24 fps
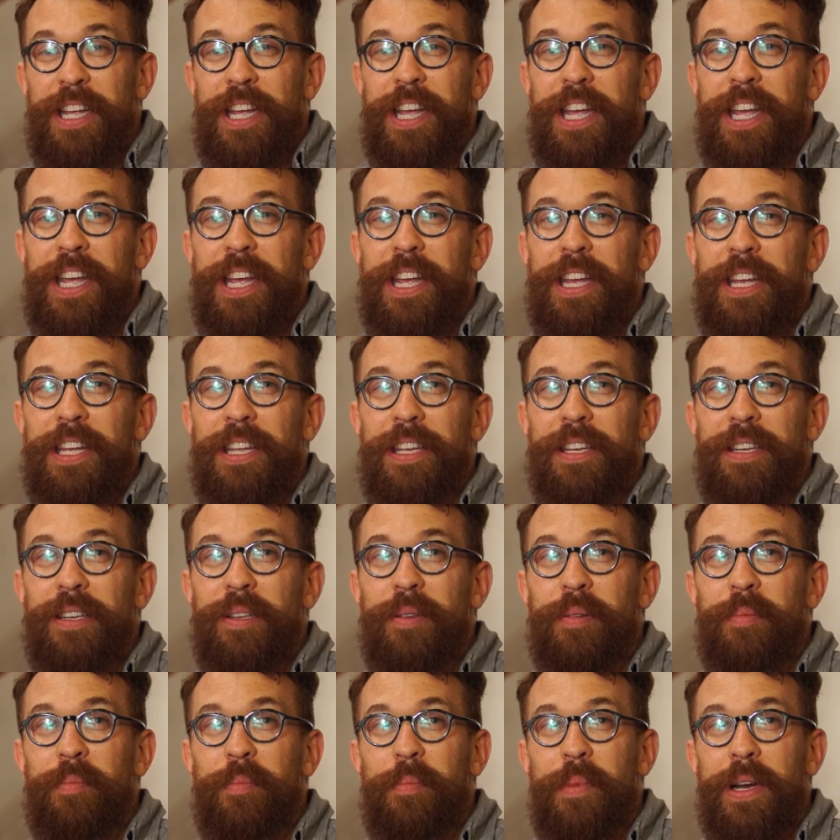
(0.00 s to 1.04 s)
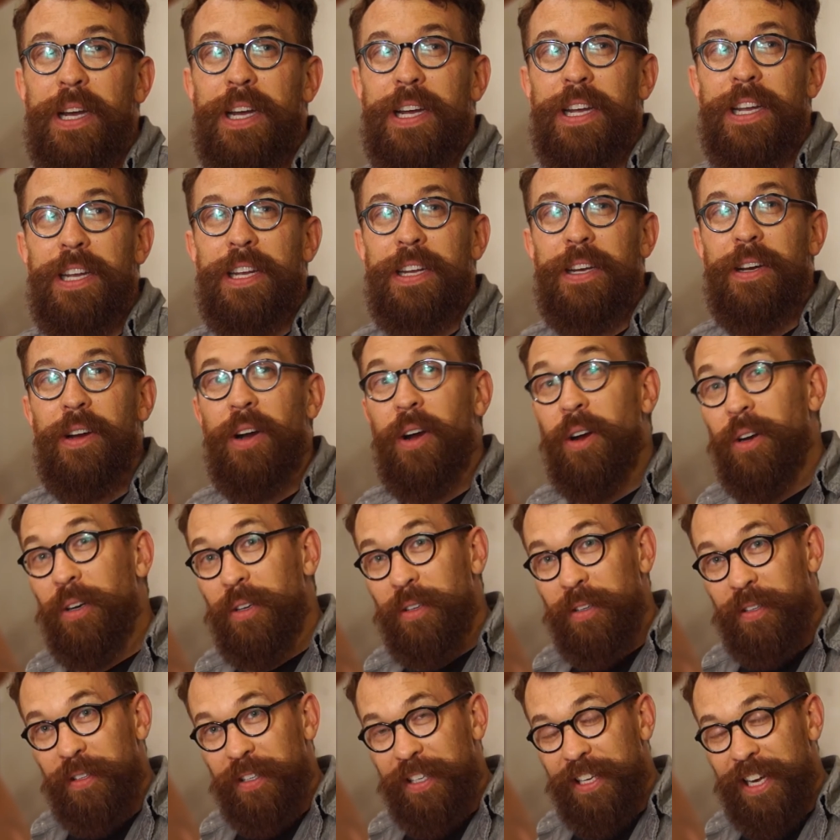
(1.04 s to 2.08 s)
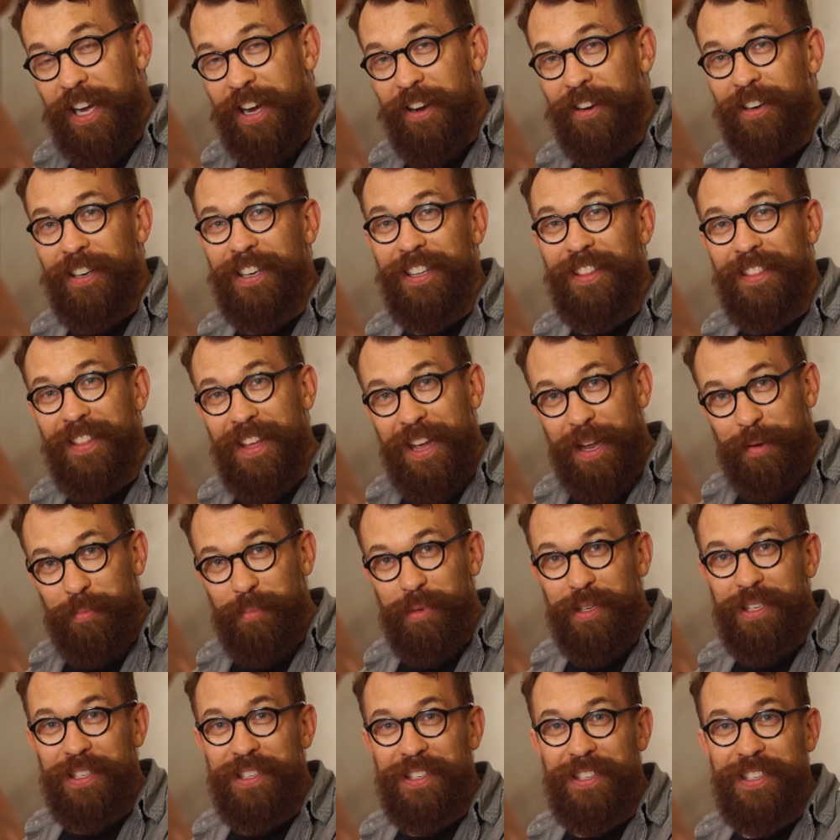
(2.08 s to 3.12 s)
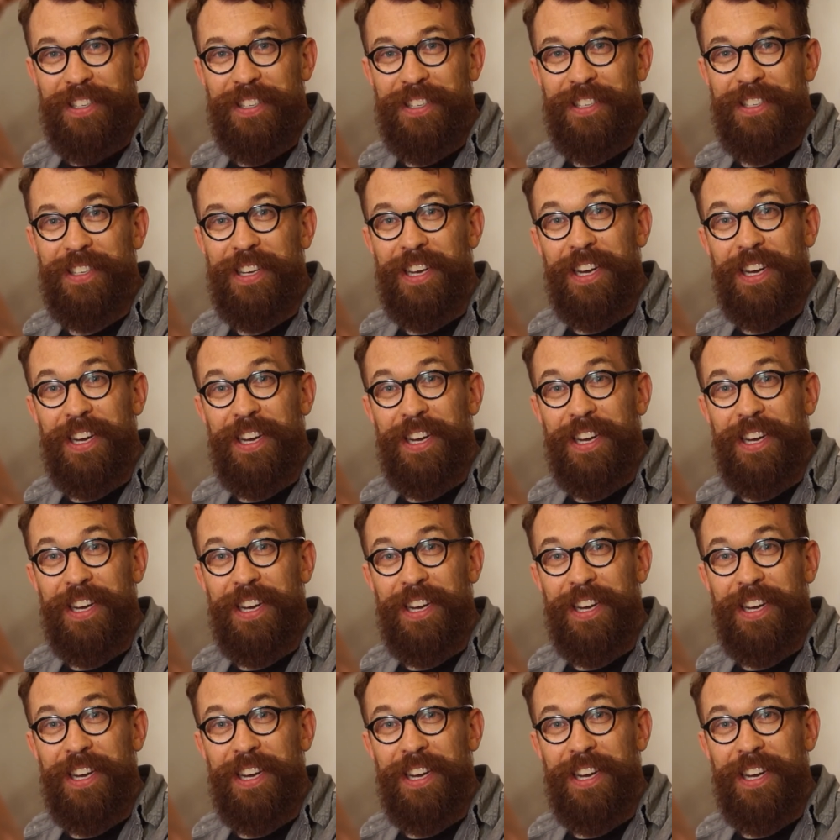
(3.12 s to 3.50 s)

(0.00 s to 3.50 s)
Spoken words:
and my uncle inherited that business,